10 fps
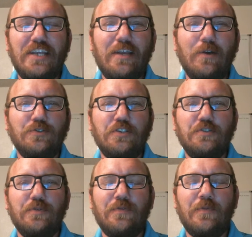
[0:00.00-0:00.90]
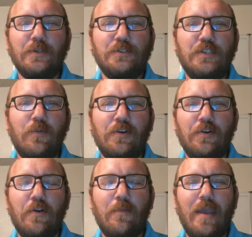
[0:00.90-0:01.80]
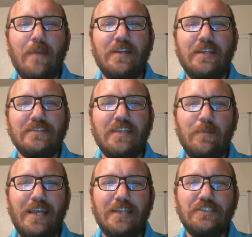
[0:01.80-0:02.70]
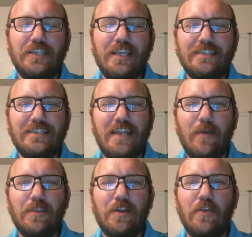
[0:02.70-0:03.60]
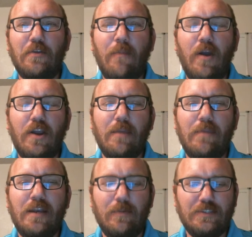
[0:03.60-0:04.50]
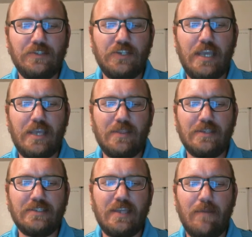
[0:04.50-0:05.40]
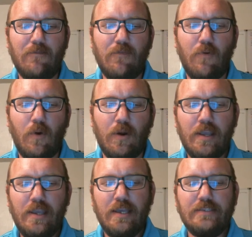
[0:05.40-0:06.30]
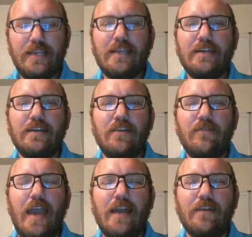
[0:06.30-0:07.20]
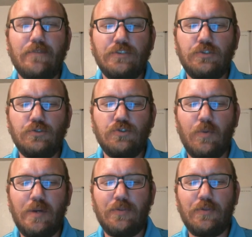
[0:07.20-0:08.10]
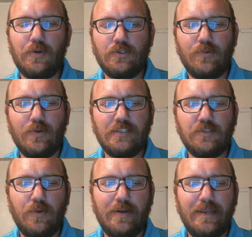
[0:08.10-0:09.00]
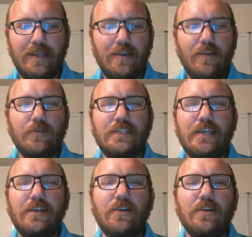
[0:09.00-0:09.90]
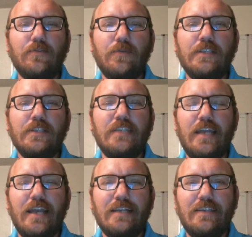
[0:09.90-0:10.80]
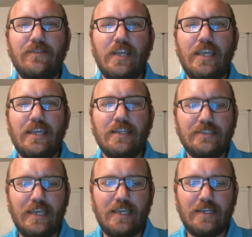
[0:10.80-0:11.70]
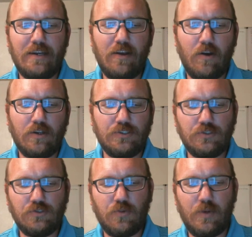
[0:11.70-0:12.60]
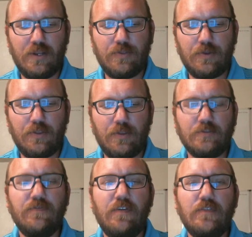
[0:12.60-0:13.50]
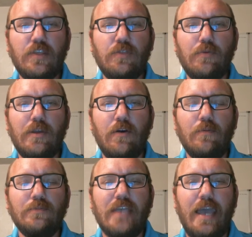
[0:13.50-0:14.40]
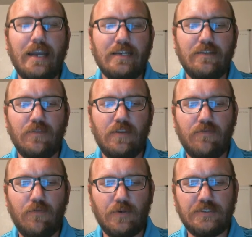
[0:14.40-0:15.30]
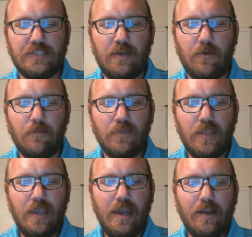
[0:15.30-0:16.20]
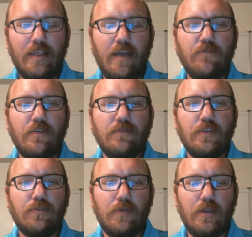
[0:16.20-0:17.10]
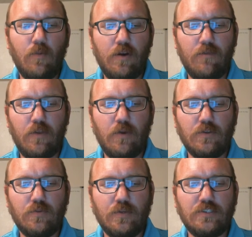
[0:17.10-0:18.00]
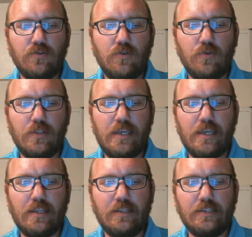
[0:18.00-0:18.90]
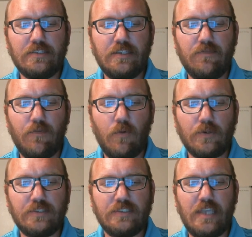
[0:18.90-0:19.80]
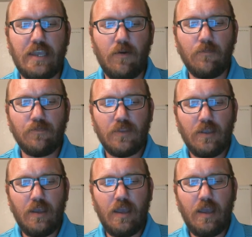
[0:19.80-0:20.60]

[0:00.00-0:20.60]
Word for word: it's Jake Eldridge with Realty One Group Eminence coming at you again today with another Market Minute with Jake, this time for Dayton, Nevada for June 23rd, 2020. If we take a look at the real estate activity in Dayton on June 23rd, there was 53 homes actively for sale. Out of that 53, one of those was newly listed for sale.